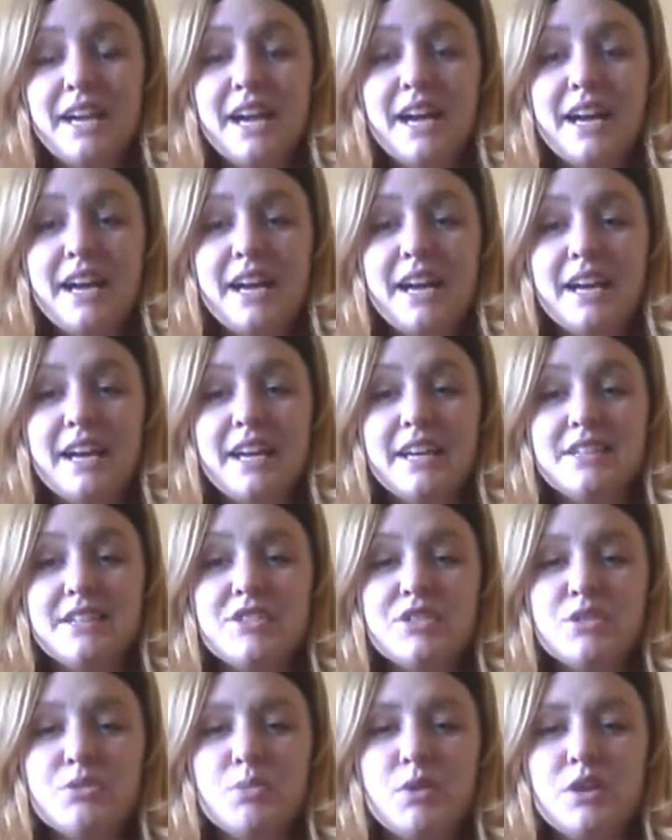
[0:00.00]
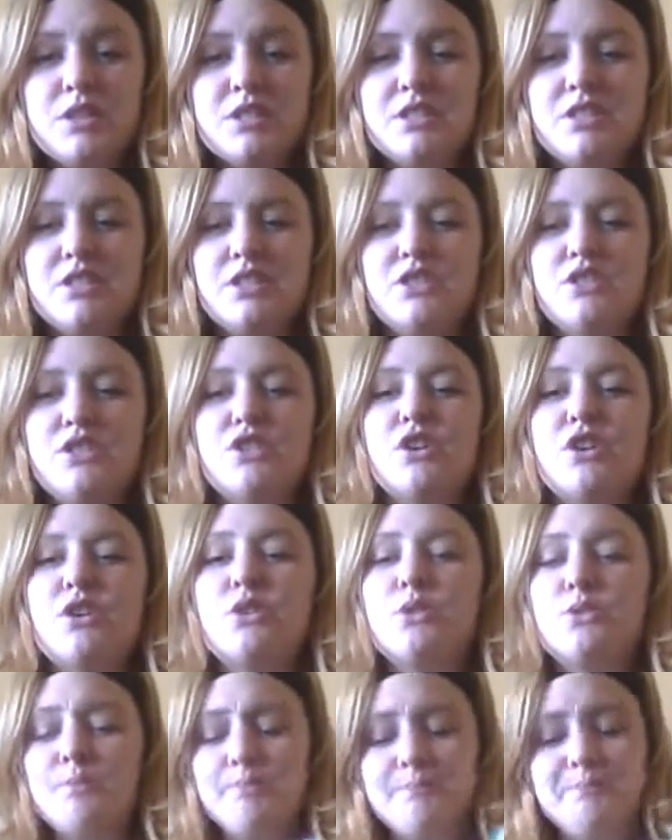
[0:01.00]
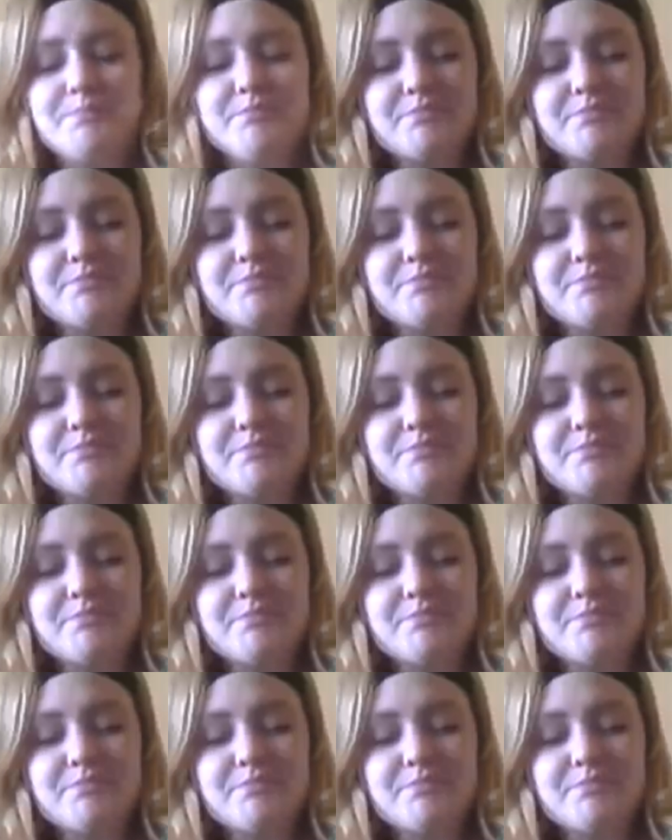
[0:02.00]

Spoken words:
I just wanted to show